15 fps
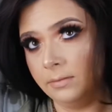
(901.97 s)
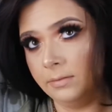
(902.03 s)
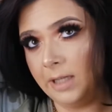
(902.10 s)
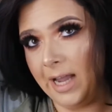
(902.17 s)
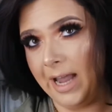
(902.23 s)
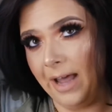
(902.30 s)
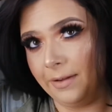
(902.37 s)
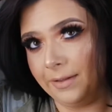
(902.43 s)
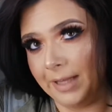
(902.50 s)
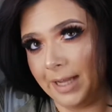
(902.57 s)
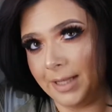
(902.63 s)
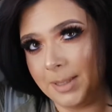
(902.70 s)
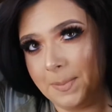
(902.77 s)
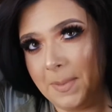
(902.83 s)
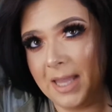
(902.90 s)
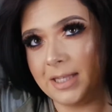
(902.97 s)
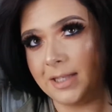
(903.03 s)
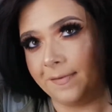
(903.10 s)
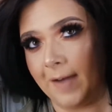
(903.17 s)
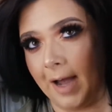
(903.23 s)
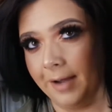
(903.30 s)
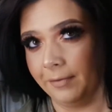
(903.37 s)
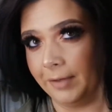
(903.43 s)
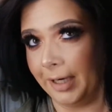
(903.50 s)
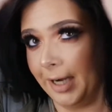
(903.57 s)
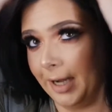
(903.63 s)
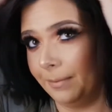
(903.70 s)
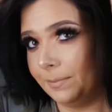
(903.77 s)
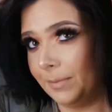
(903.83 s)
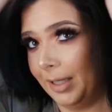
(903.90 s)
Not healthy. It smells fine right
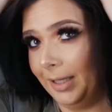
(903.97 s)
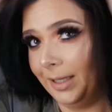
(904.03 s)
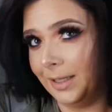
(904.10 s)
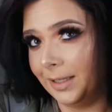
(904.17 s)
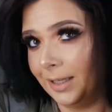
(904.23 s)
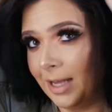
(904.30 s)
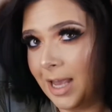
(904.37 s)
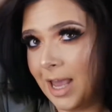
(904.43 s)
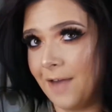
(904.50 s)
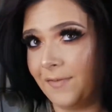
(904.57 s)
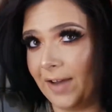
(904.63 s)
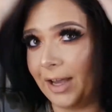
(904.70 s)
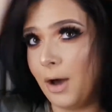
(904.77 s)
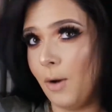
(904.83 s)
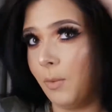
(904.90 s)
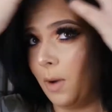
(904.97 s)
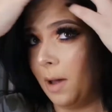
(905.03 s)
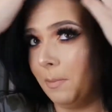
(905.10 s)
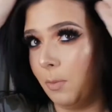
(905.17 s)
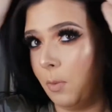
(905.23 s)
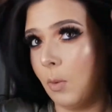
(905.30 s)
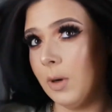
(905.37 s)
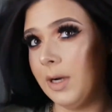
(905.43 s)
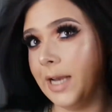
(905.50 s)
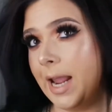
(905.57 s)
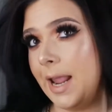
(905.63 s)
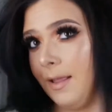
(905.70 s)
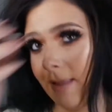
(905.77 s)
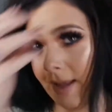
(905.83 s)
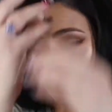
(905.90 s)
now. If I go one more
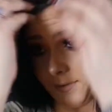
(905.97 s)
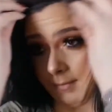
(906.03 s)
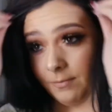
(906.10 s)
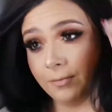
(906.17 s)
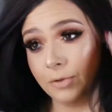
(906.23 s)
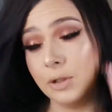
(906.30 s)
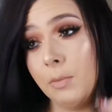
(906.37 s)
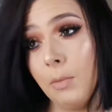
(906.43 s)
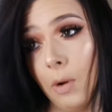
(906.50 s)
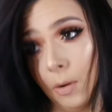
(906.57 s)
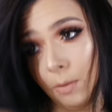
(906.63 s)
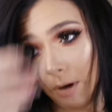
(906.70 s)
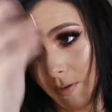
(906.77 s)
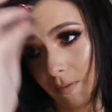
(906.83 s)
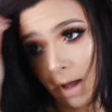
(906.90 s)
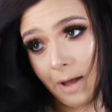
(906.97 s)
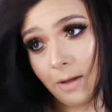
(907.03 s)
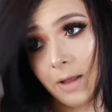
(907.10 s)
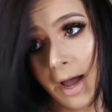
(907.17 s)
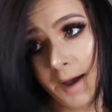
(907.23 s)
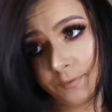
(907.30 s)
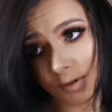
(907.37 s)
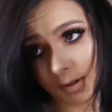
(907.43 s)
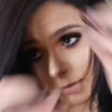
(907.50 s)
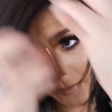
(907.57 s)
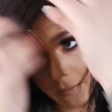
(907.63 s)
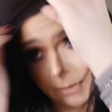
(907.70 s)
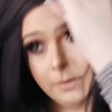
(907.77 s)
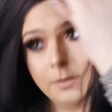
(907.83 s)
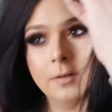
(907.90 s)
day, like tomorrow, I'll have to
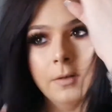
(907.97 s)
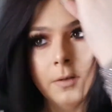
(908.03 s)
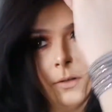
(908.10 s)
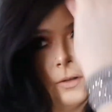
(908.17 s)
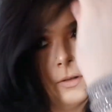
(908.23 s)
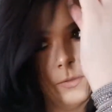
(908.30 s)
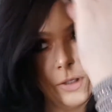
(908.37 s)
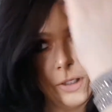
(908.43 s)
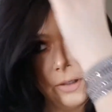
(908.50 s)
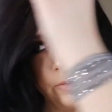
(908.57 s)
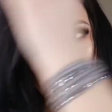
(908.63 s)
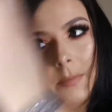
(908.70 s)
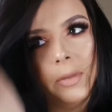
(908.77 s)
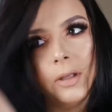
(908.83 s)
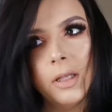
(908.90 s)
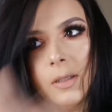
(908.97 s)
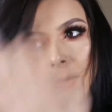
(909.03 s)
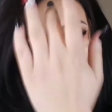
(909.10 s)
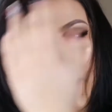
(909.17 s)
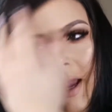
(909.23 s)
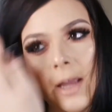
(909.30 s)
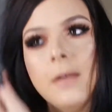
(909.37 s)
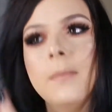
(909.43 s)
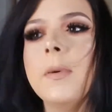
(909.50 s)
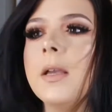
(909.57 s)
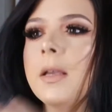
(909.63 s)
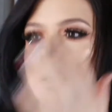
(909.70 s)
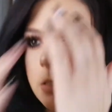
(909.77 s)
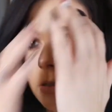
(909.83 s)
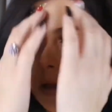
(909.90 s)
redo it. This bang
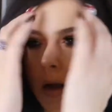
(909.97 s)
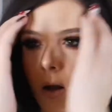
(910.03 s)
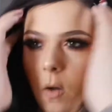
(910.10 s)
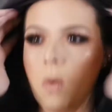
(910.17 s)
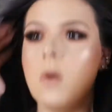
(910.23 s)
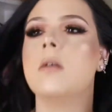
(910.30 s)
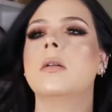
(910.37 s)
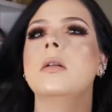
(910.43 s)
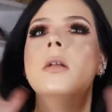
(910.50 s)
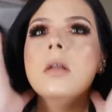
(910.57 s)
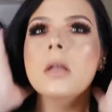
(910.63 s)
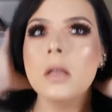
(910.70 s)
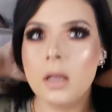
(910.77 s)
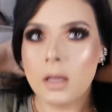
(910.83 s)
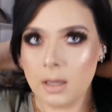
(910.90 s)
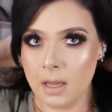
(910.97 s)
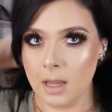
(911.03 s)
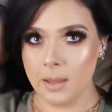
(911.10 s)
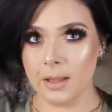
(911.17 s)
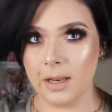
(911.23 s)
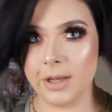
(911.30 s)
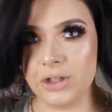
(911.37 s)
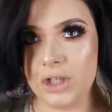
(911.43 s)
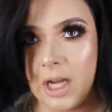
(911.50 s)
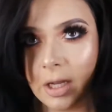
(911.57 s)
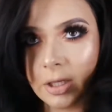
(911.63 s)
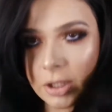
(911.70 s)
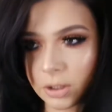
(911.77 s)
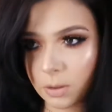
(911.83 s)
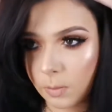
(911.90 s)
piece, though. Then I
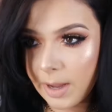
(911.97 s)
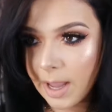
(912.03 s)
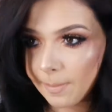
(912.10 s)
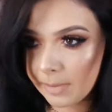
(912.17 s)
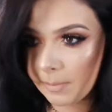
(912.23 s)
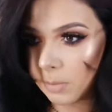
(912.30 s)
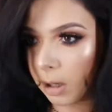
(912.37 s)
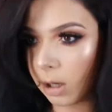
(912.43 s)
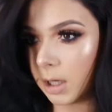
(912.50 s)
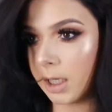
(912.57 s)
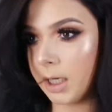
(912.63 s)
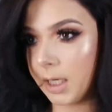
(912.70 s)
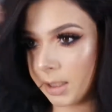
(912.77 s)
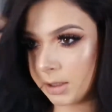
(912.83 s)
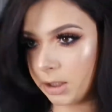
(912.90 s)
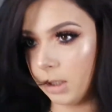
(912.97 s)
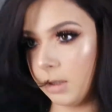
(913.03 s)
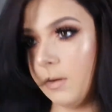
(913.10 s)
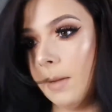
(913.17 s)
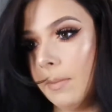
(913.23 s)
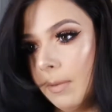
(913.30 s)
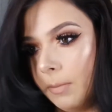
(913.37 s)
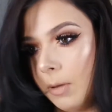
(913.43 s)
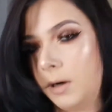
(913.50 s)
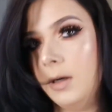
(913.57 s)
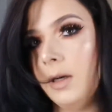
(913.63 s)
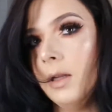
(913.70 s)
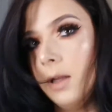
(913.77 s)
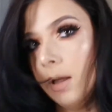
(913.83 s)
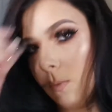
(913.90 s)
changed the way I've been parting it, too. I've been
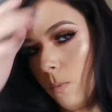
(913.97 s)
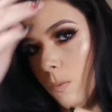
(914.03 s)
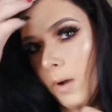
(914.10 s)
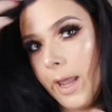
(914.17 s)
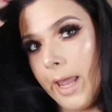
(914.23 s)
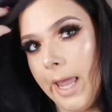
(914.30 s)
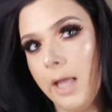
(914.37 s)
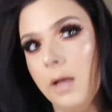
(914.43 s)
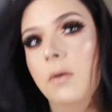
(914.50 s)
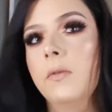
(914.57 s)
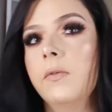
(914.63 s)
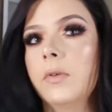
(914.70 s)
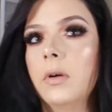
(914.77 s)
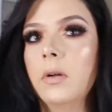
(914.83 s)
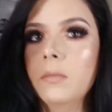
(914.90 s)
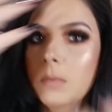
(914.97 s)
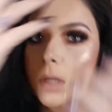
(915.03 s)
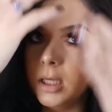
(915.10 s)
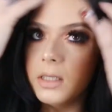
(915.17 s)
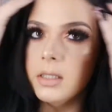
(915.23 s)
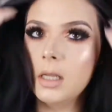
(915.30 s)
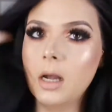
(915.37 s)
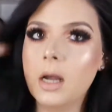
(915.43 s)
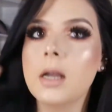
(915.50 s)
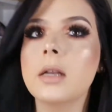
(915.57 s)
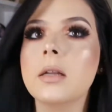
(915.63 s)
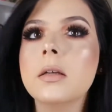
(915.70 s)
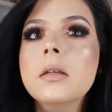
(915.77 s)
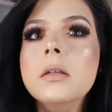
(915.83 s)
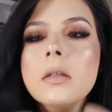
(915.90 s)
parting it, like, way over on my side.